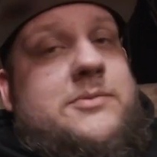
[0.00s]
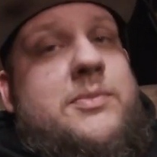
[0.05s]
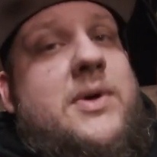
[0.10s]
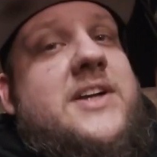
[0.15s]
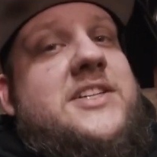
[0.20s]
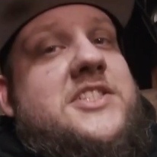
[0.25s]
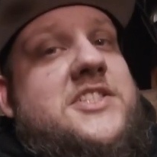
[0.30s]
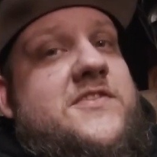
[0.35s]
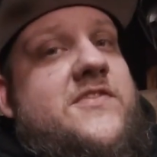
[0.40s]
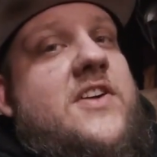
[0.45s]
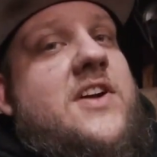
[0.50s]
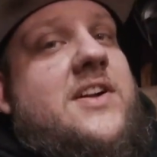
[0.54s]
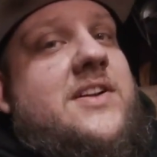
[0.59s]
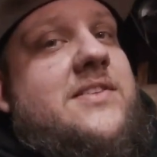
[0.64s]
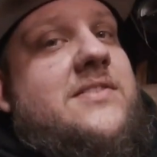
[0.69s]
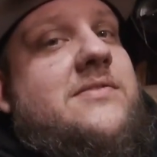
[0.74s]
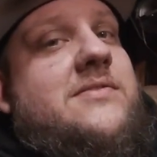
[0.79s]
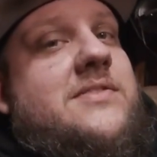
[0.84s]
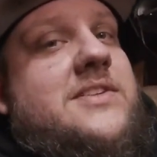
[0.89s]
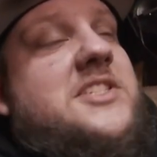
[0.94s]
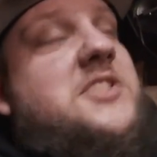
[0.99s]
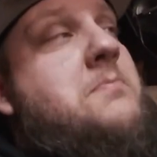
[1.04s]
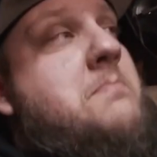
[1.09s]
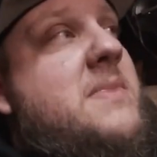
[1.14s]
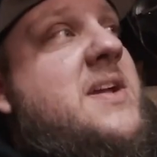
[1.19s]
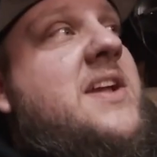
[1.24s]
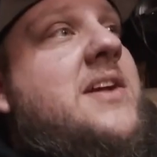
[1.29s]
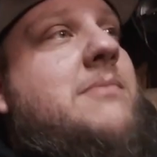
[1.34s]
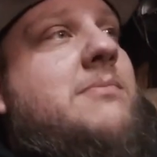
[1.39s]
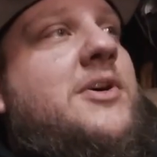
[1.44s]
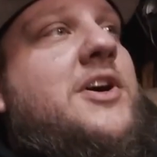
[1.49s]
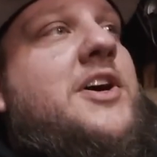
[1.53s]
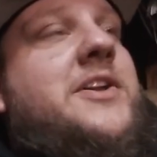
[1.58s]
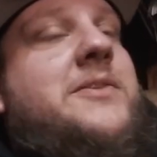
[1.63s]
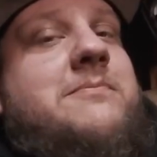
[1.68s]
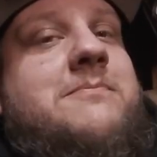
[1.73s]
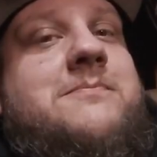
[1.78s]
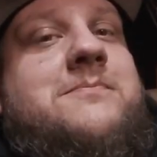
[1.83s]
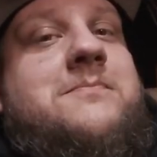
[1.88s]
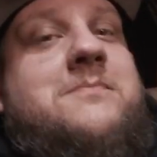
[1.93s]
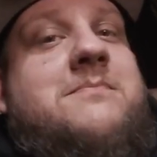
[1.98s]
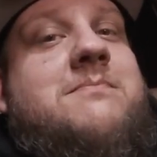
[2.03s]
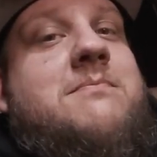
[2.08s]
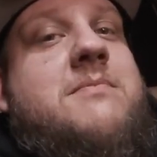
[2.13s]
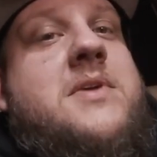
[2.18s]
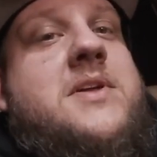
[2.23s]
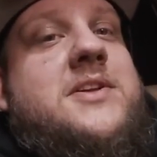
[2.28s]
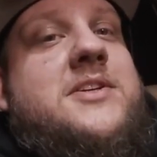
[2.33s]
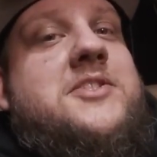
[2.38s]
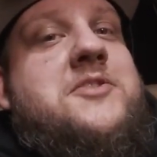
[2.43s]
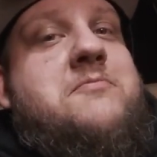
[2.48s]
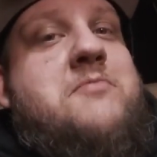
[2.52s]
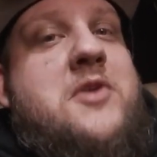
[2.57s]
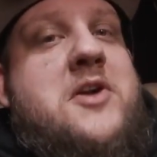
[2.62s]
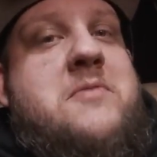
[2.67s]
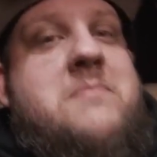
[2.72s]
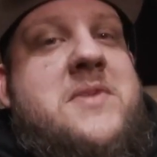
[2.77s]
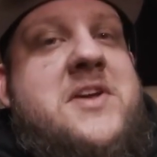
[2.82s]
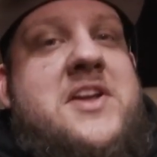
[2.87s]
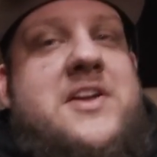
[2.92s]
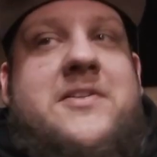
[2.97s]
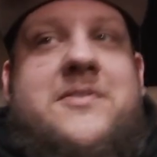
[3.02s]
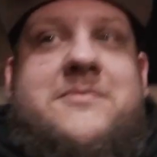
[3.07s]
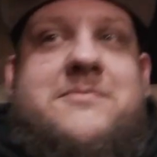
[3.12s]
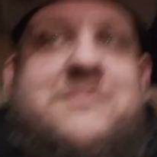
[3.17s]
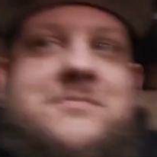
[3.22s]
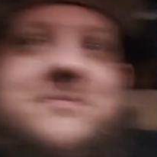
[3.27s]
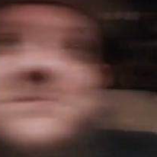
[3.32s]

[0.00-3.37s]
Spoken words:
place is fucking, it's mint, bud. Pretty mint.